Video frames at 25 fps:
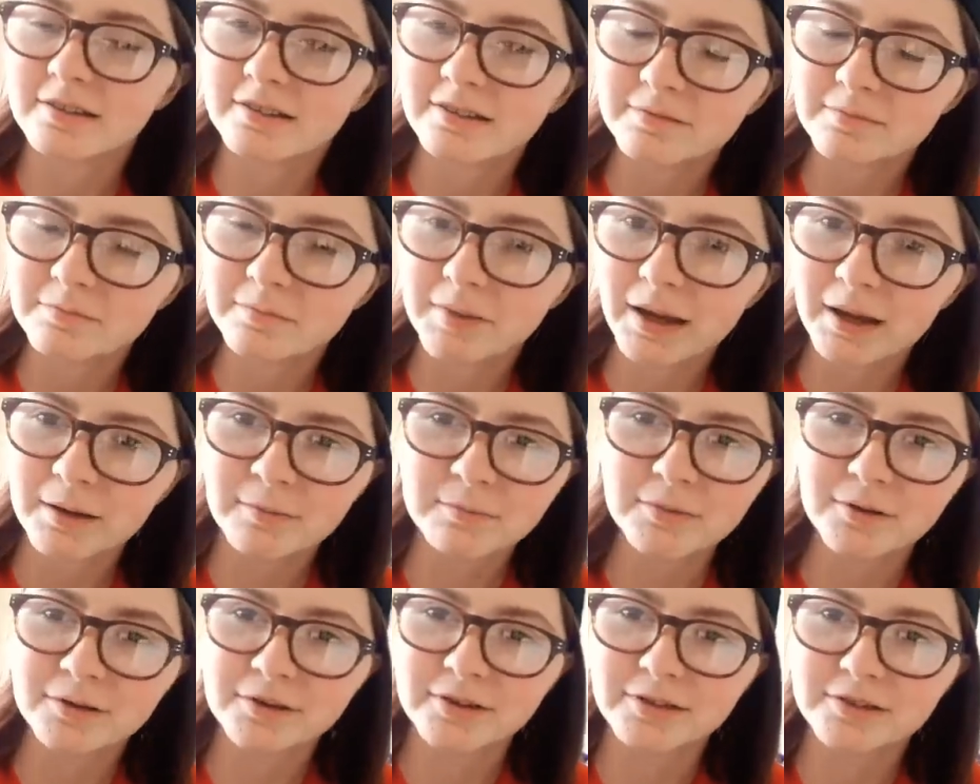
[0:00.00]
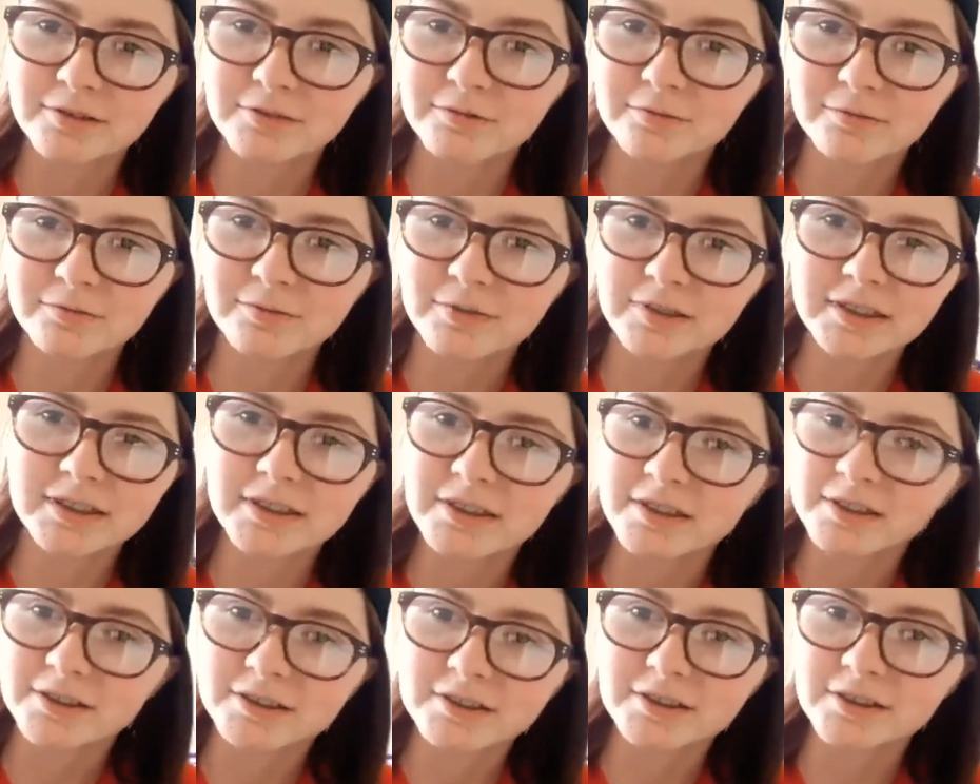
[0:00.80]
Piper is really
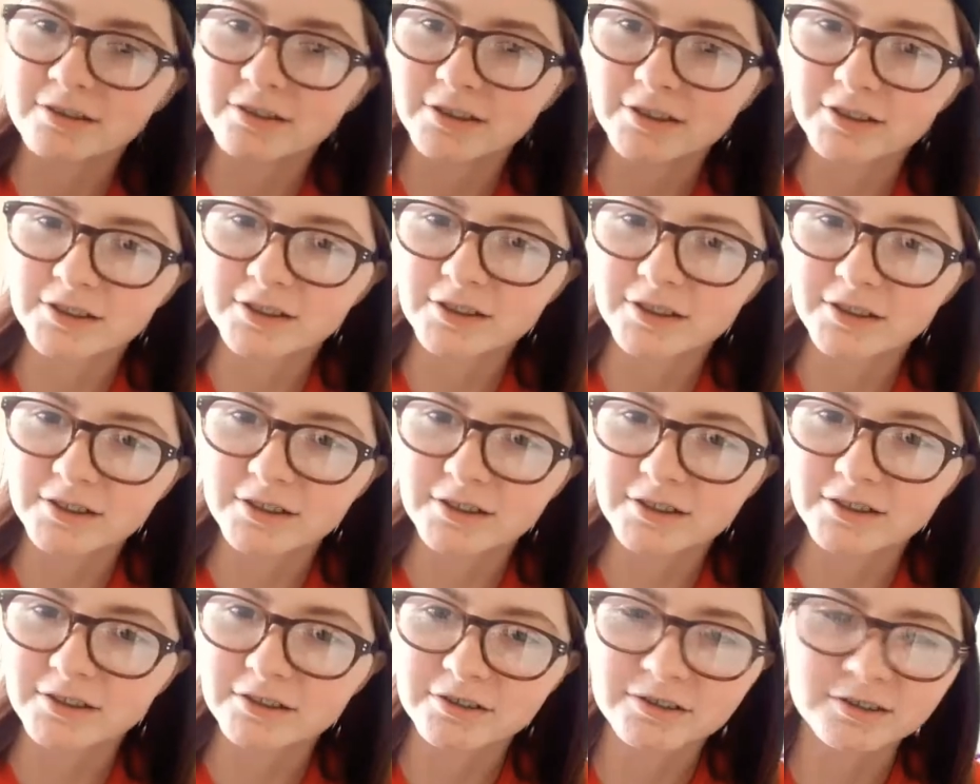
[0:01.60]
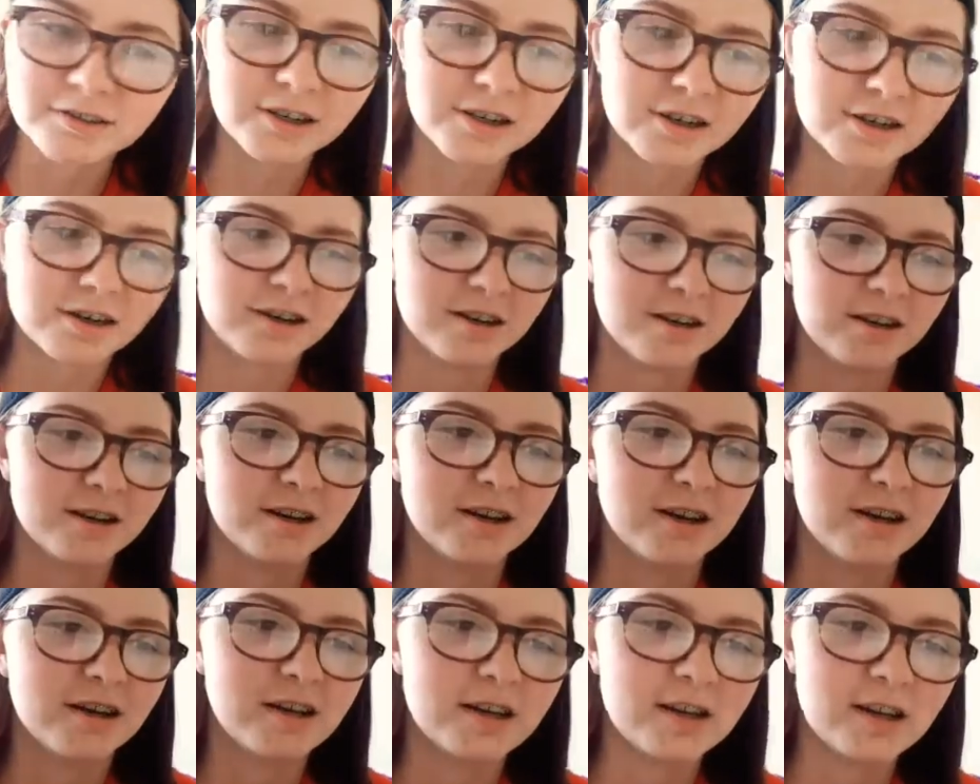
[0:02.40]
just crushing on this dude hard, huh?
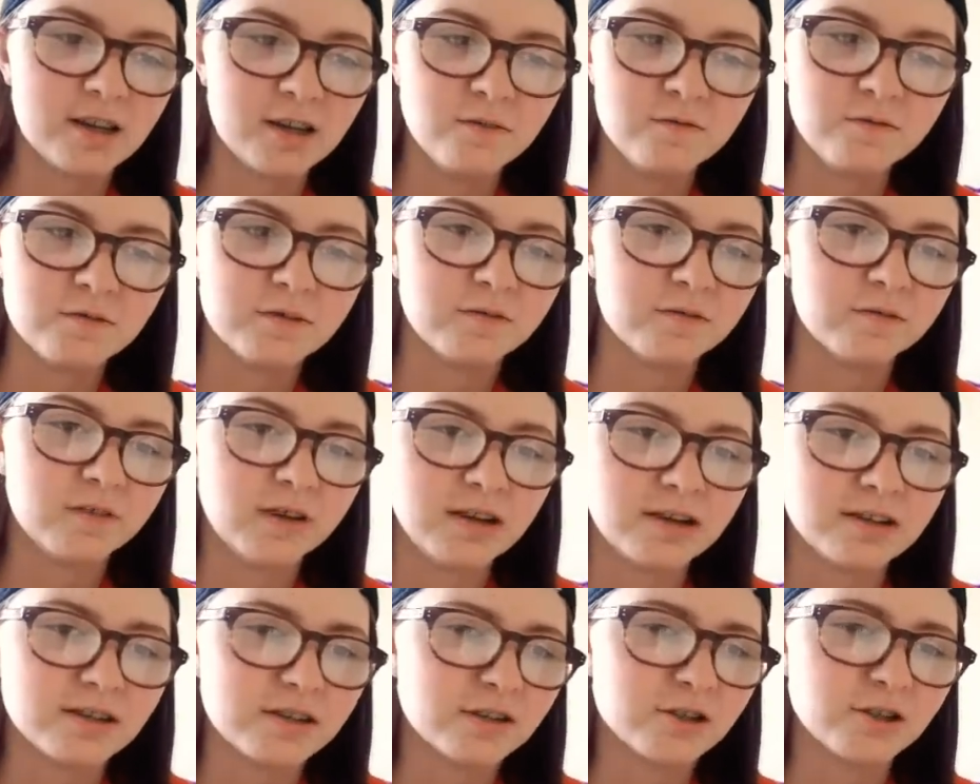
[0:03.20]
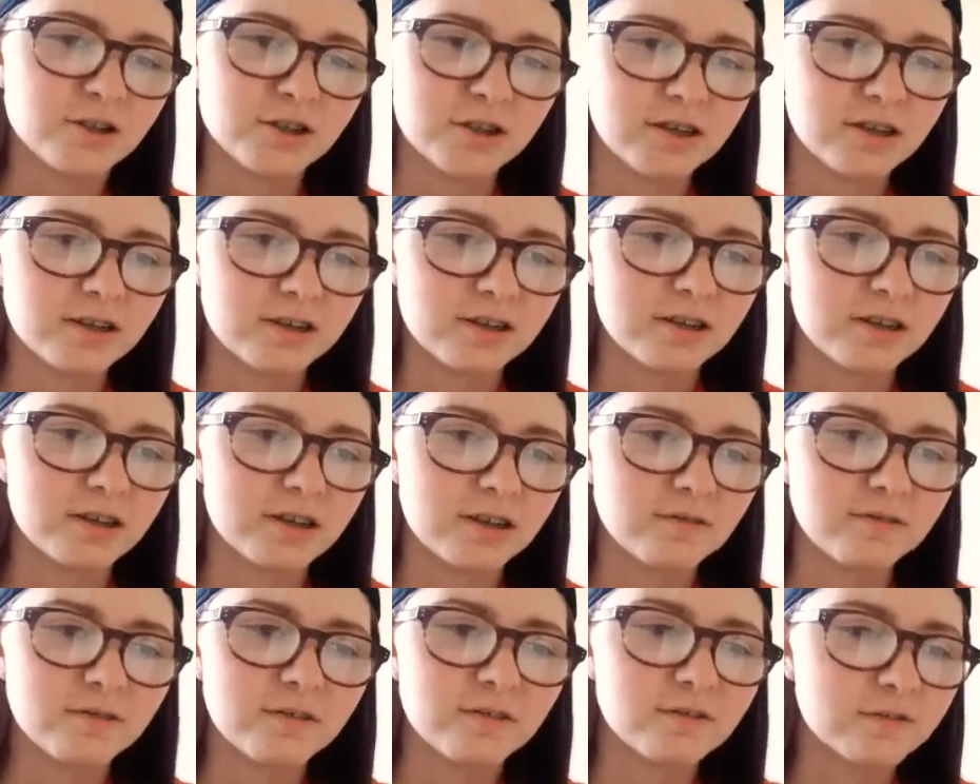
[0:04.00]
Even offended
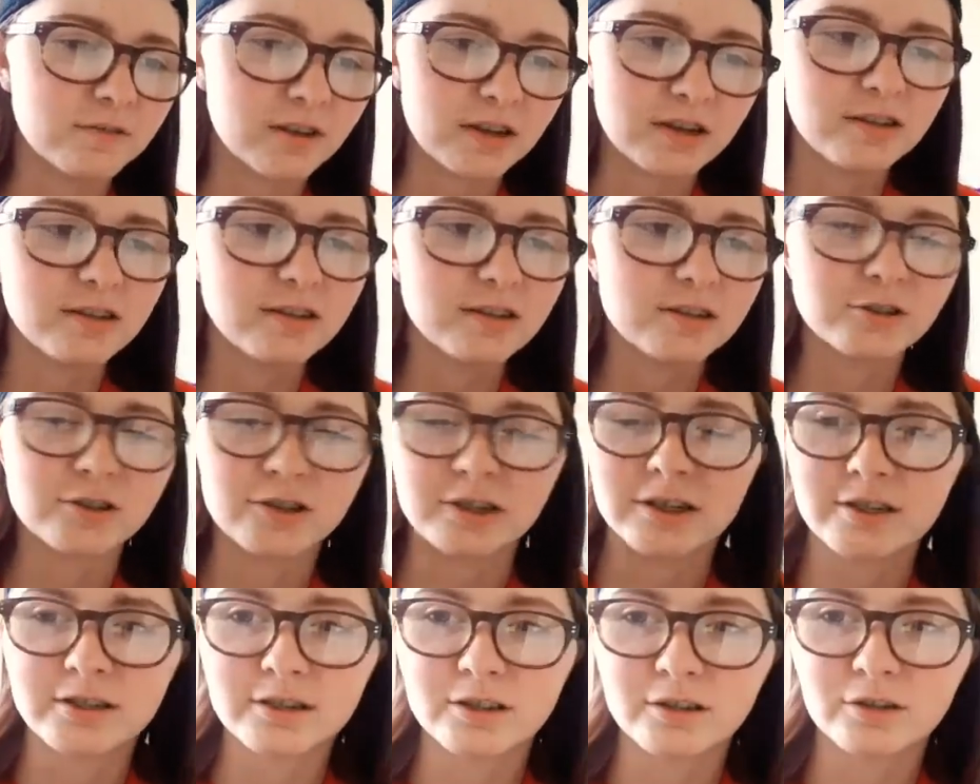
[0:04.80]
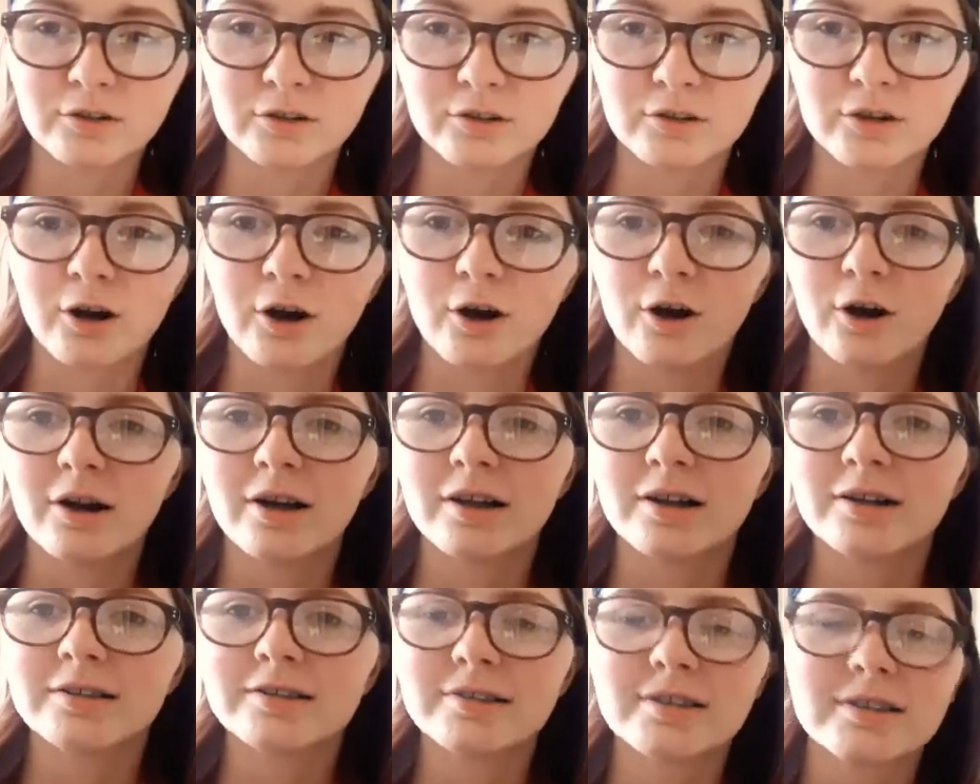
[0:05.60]
Jason looked hot,
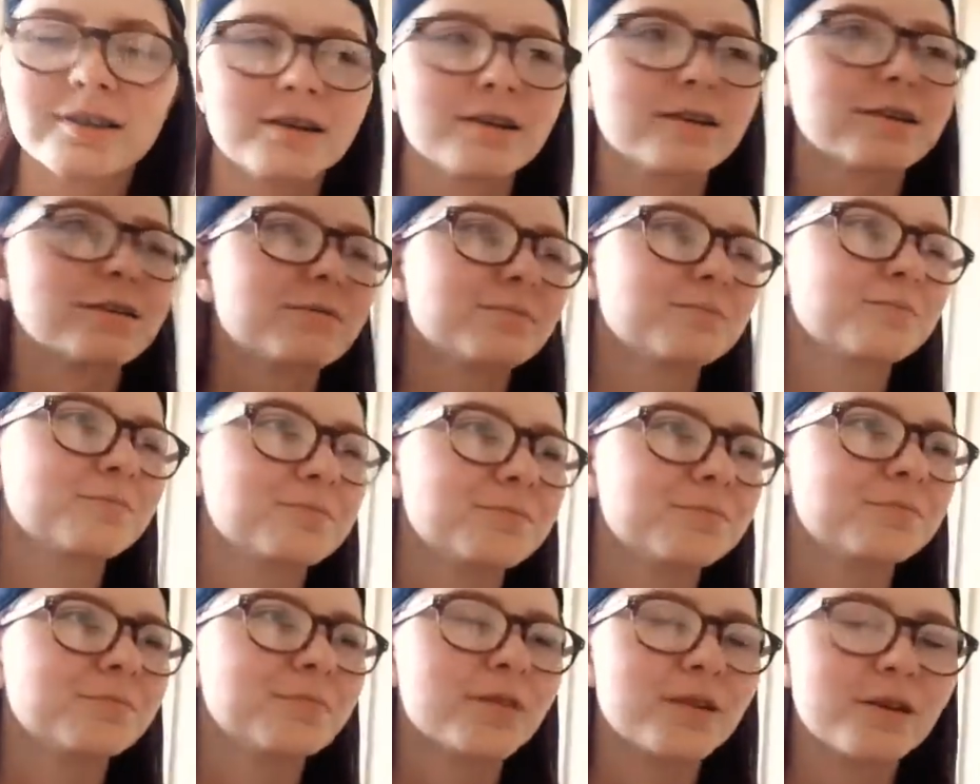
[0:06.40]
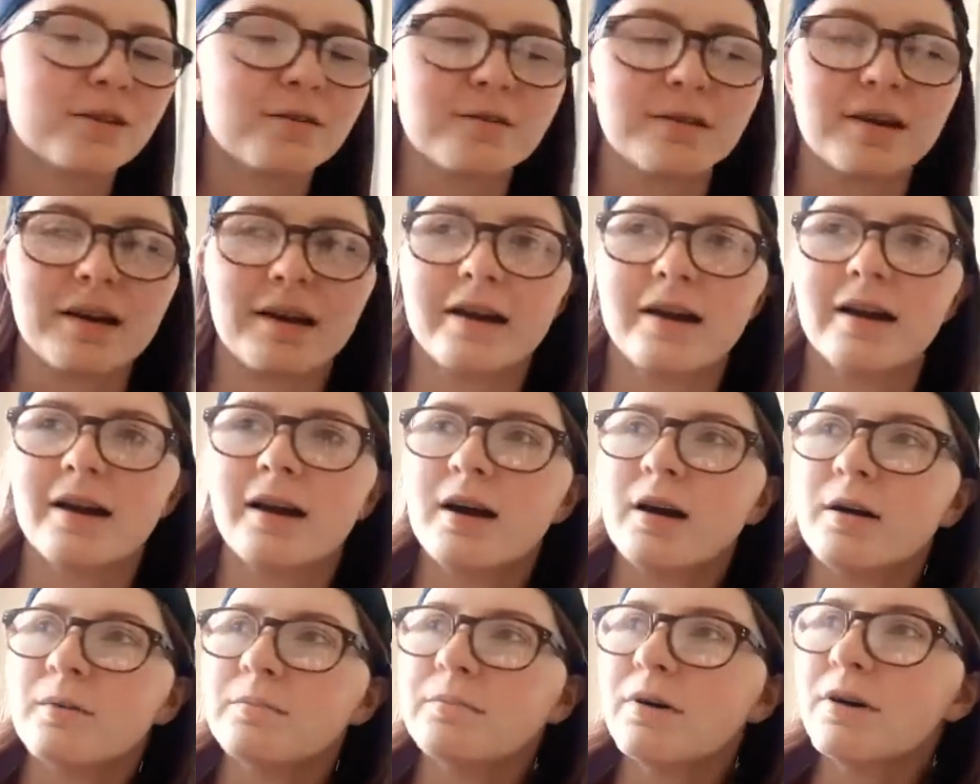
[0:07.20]
and it's like, okay,
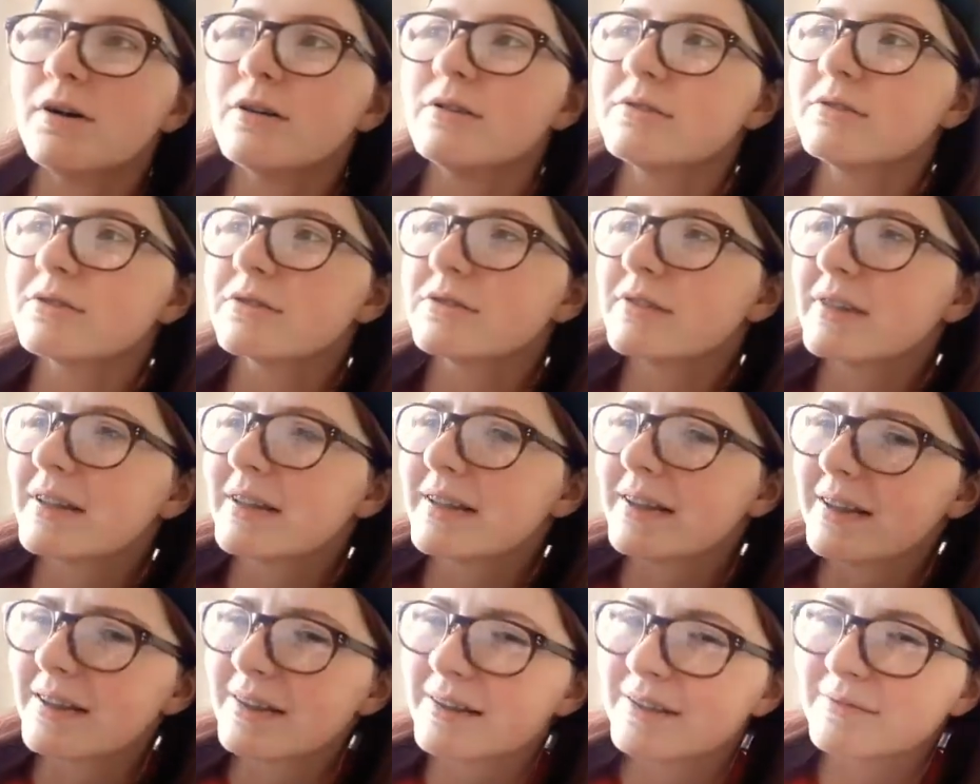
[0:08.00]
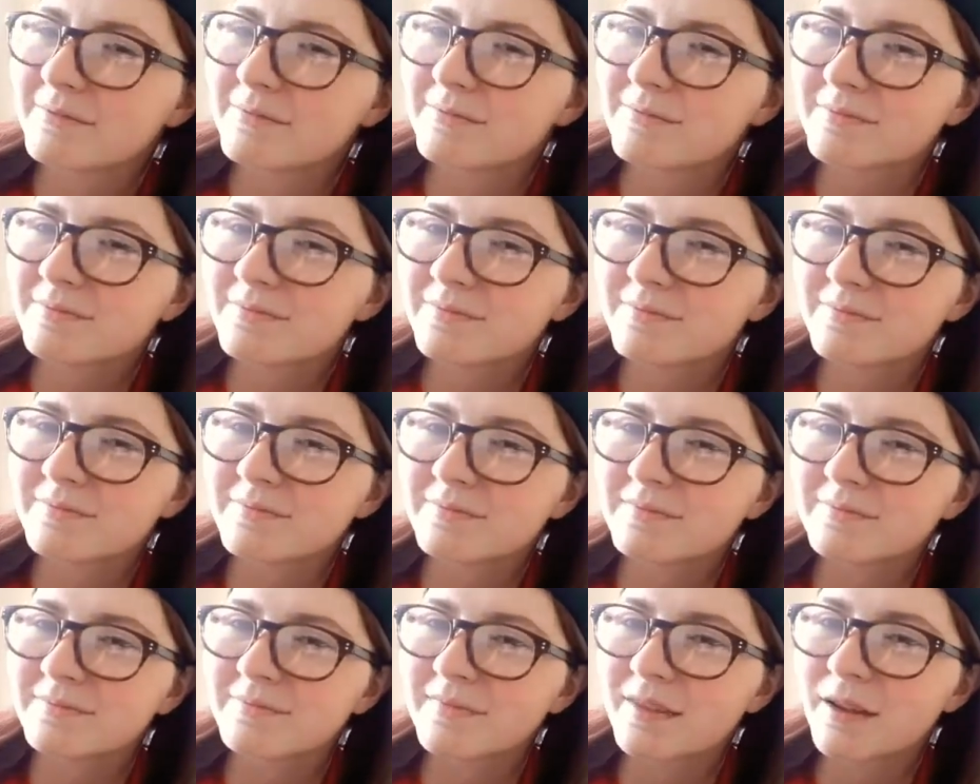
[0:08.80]
but also like,
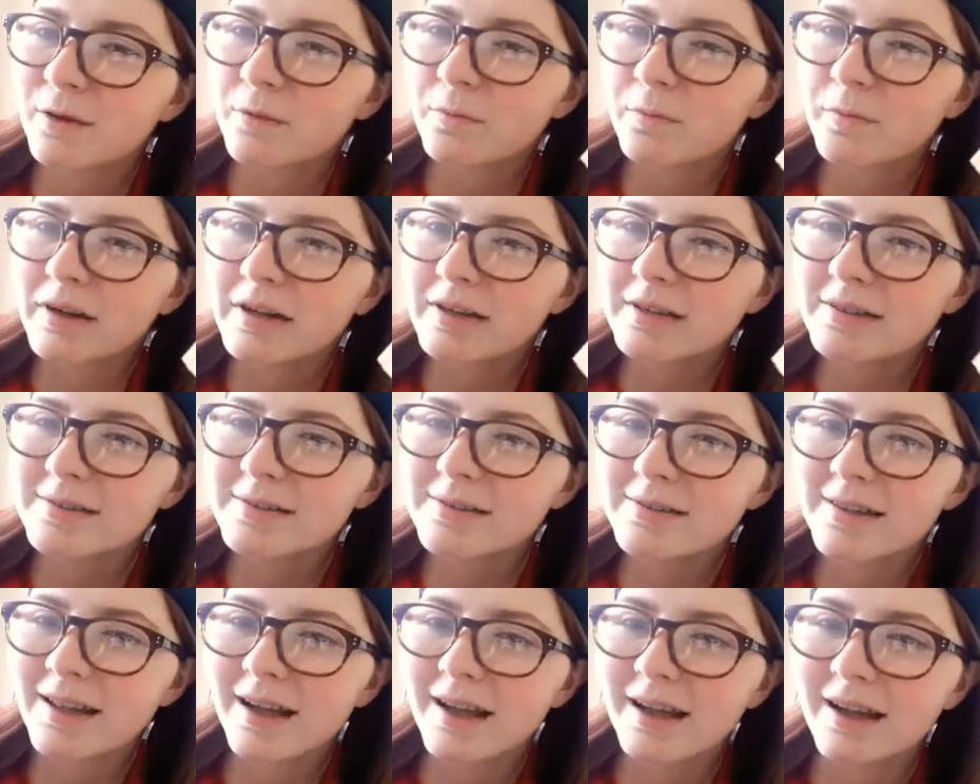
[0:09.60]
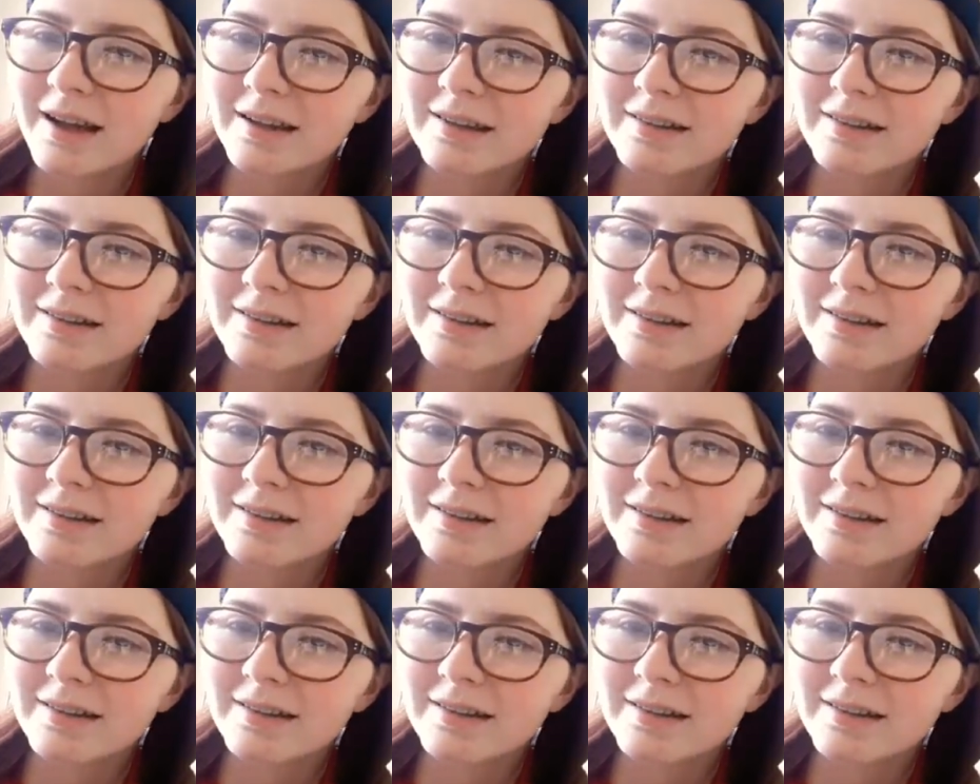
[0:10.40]
when is that